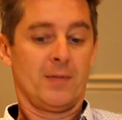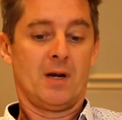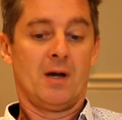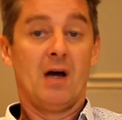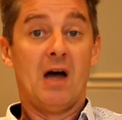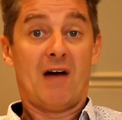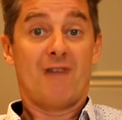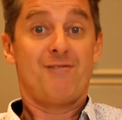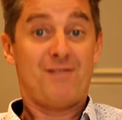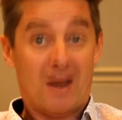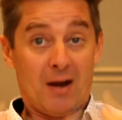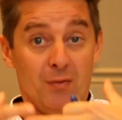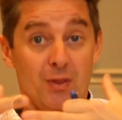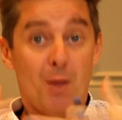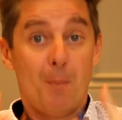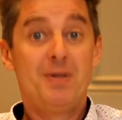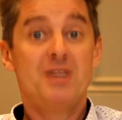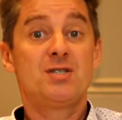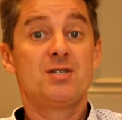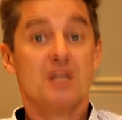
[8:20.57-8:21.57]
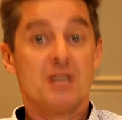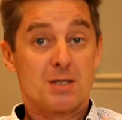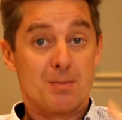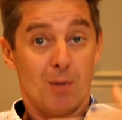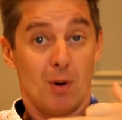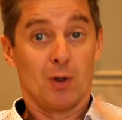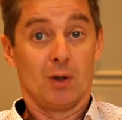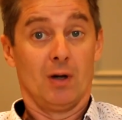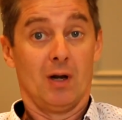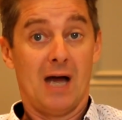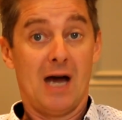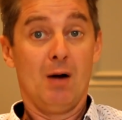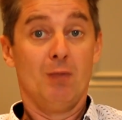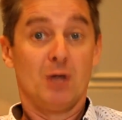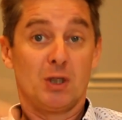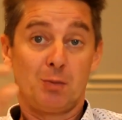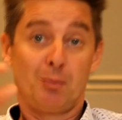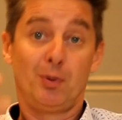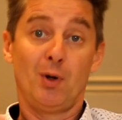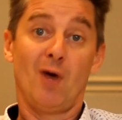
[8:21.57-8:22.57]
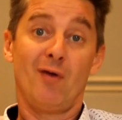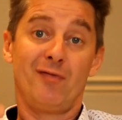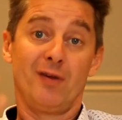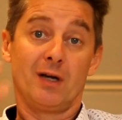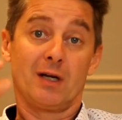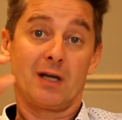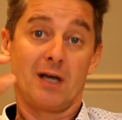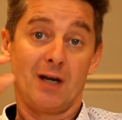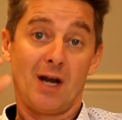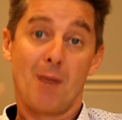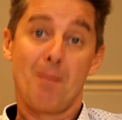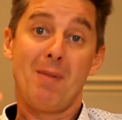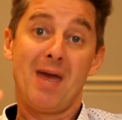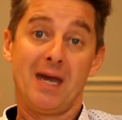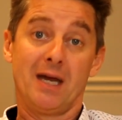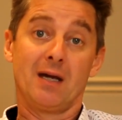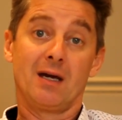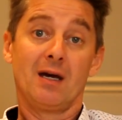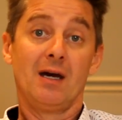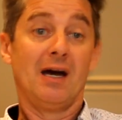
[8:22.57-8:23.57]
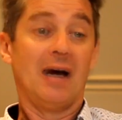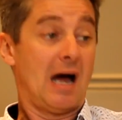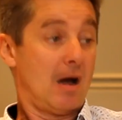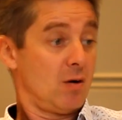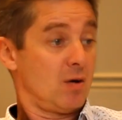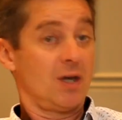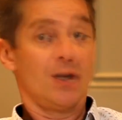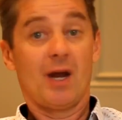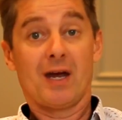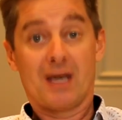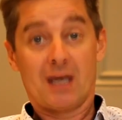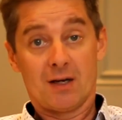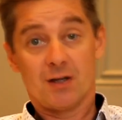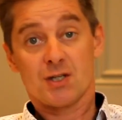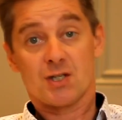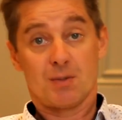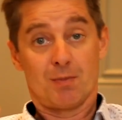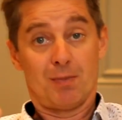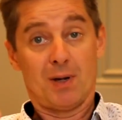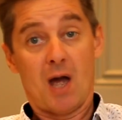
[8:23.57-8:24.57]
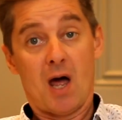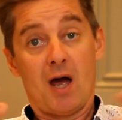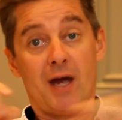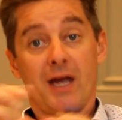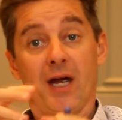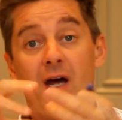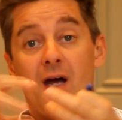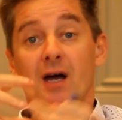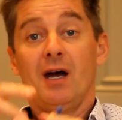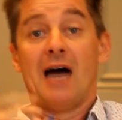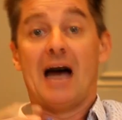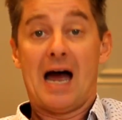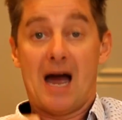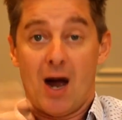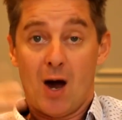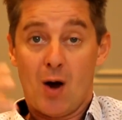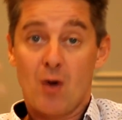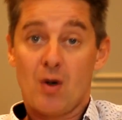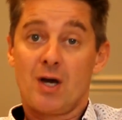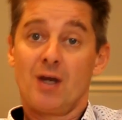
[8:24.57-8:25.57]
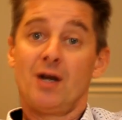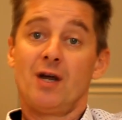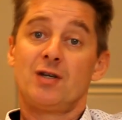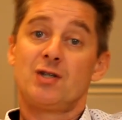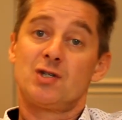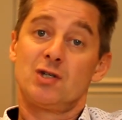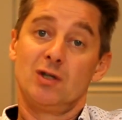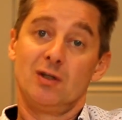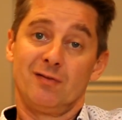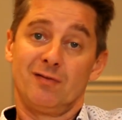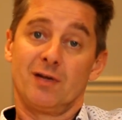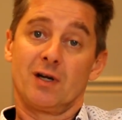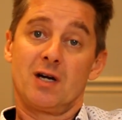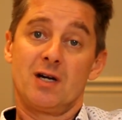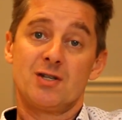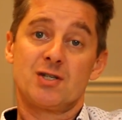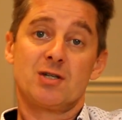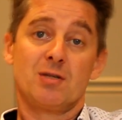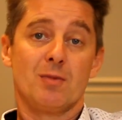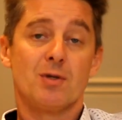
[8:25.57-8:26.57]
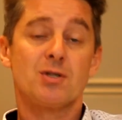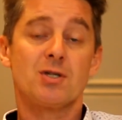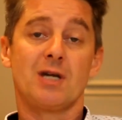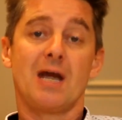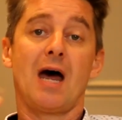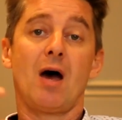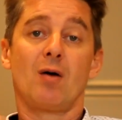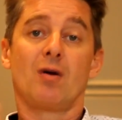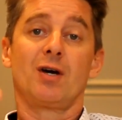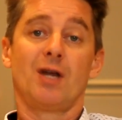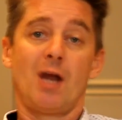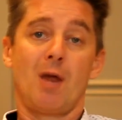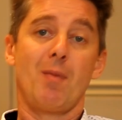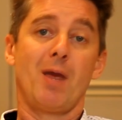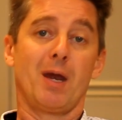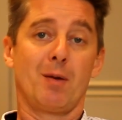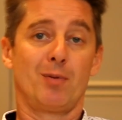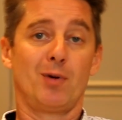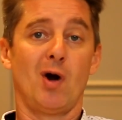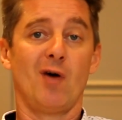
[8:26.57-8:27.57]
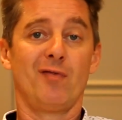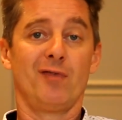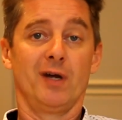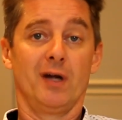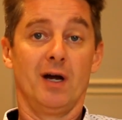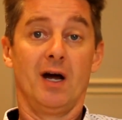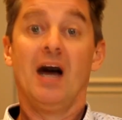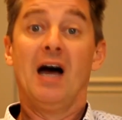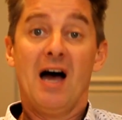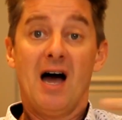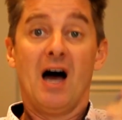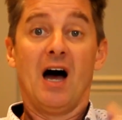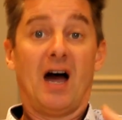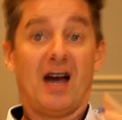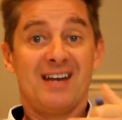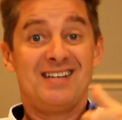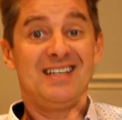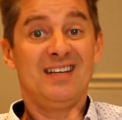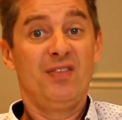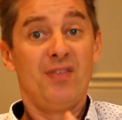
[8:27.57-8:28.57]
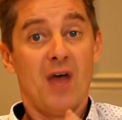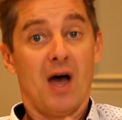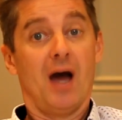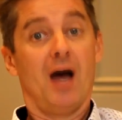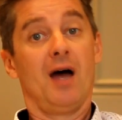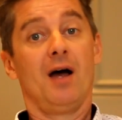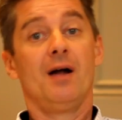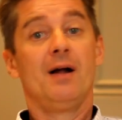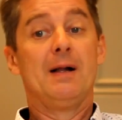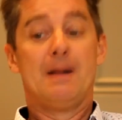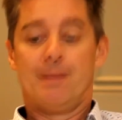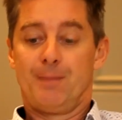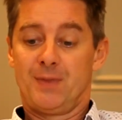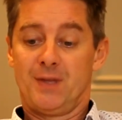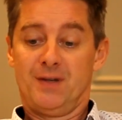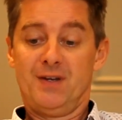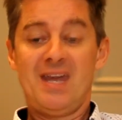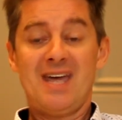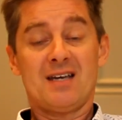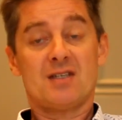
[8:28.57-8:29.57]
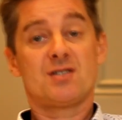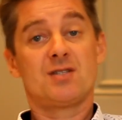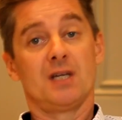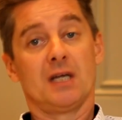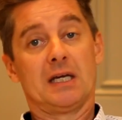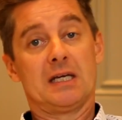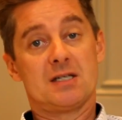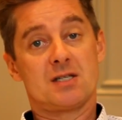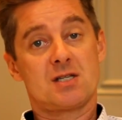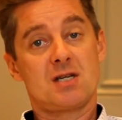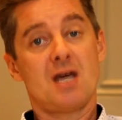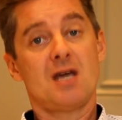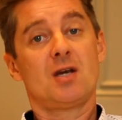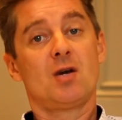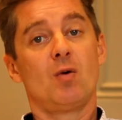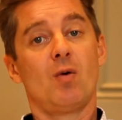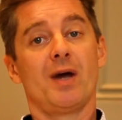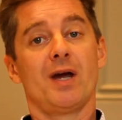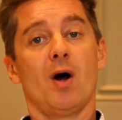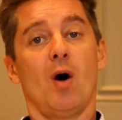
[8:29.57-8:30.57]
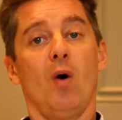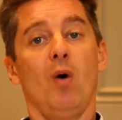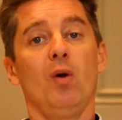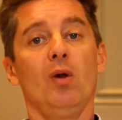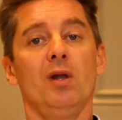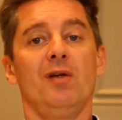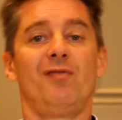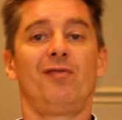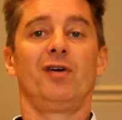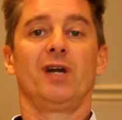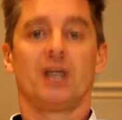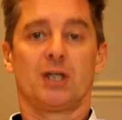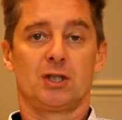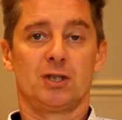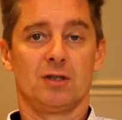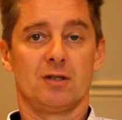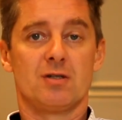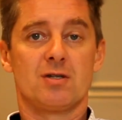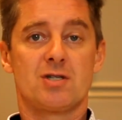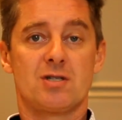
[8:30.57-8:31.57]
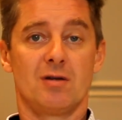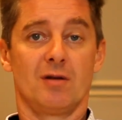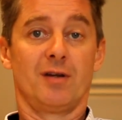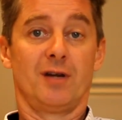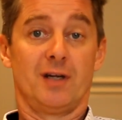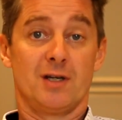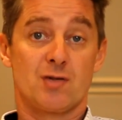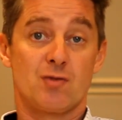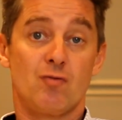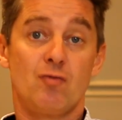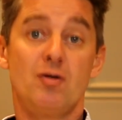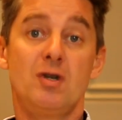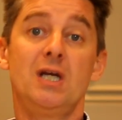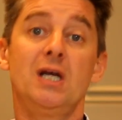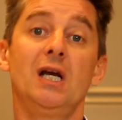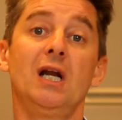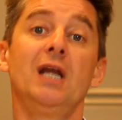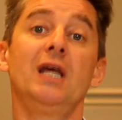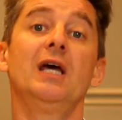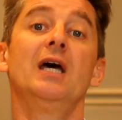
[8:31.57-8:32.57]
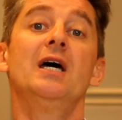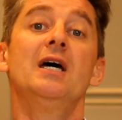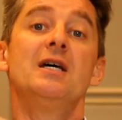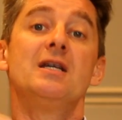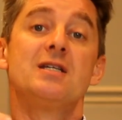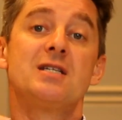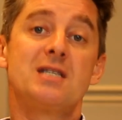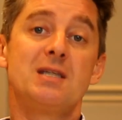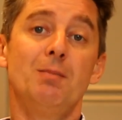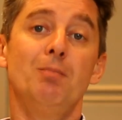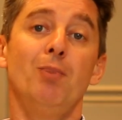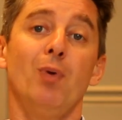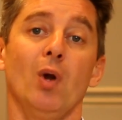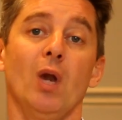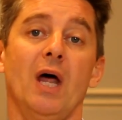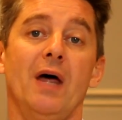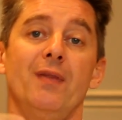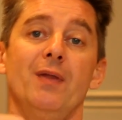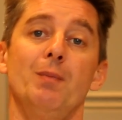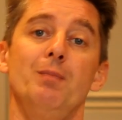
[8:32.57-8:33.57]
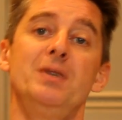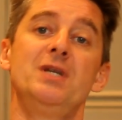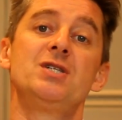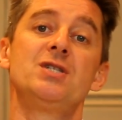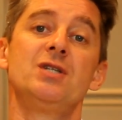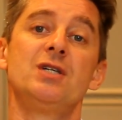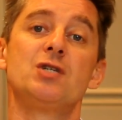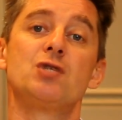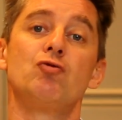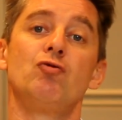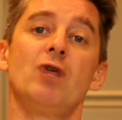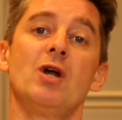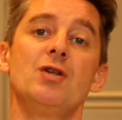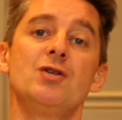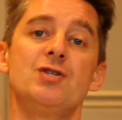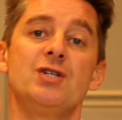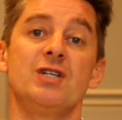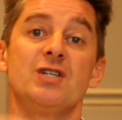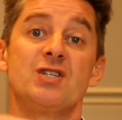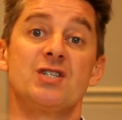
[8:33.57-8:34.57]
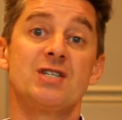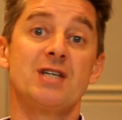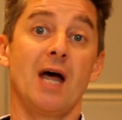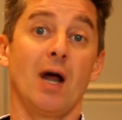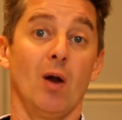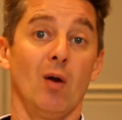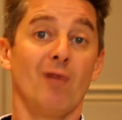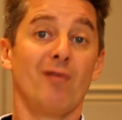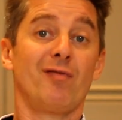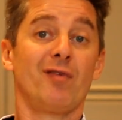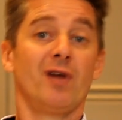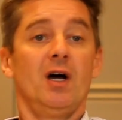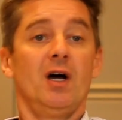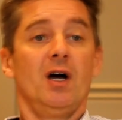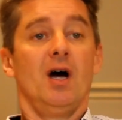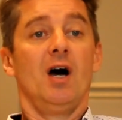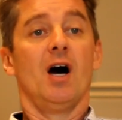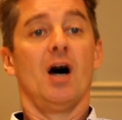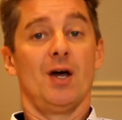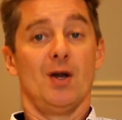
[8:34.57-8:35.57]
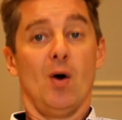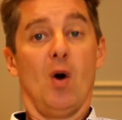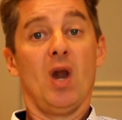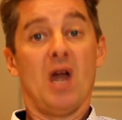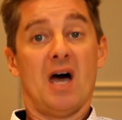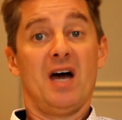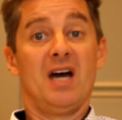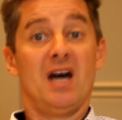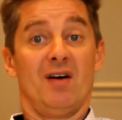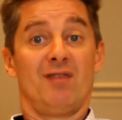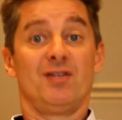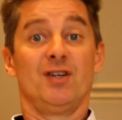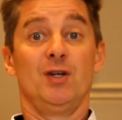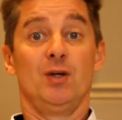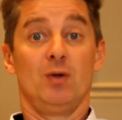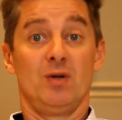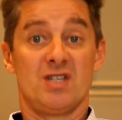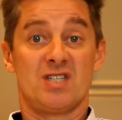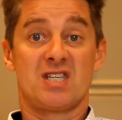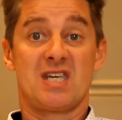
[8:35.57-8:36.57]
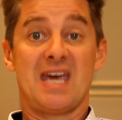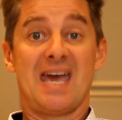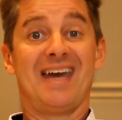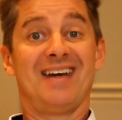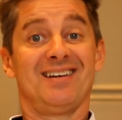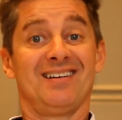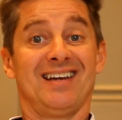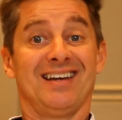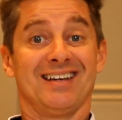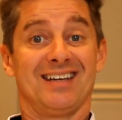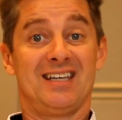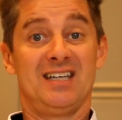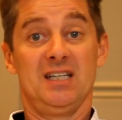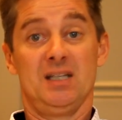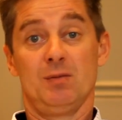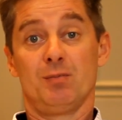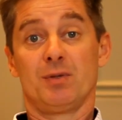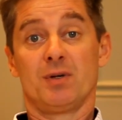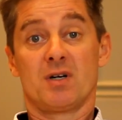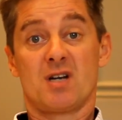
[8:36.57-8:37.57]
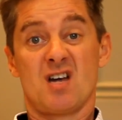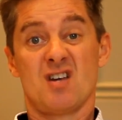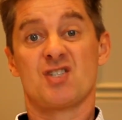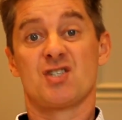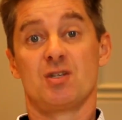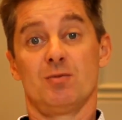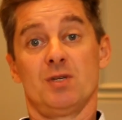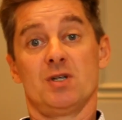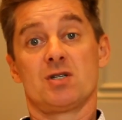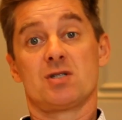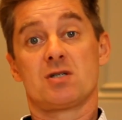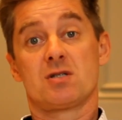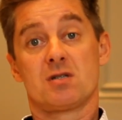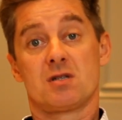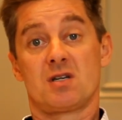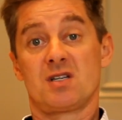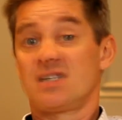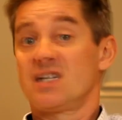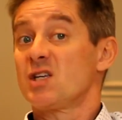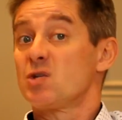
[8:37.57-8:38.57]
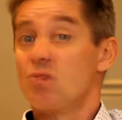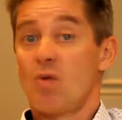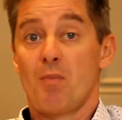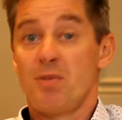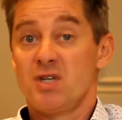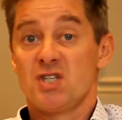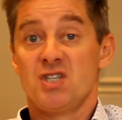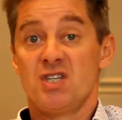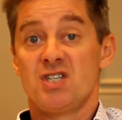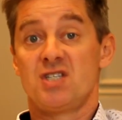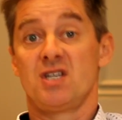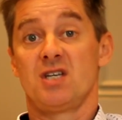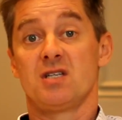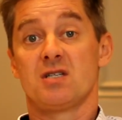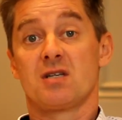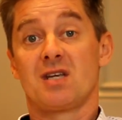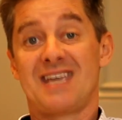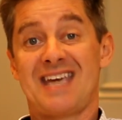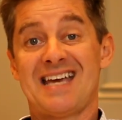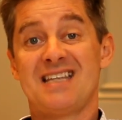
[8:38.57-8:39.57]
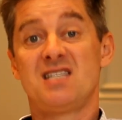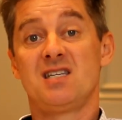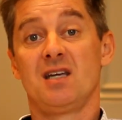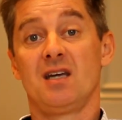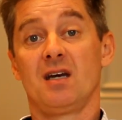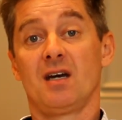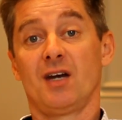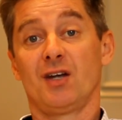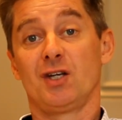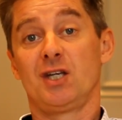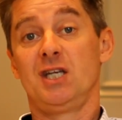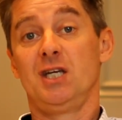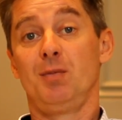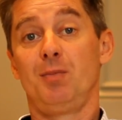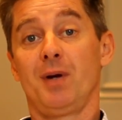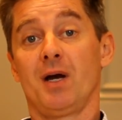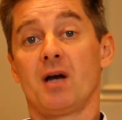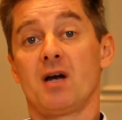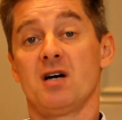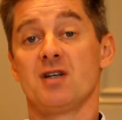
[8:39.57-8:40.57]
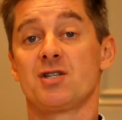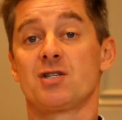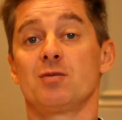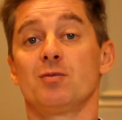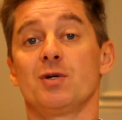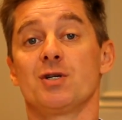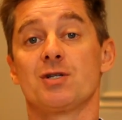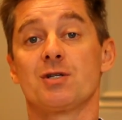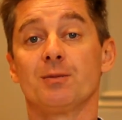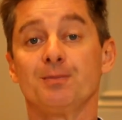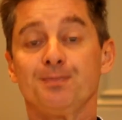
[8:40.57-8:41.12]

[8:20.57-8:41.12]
I found the business model. How much profit can I make? How can I get a supply? How can I serve the customers, and how can I make profit? I did that. The next thing is take away all the friction so that it's really simple and the business runs itself. And all I have to do is get and keep customers, because that's what business is, getting and keeping customers.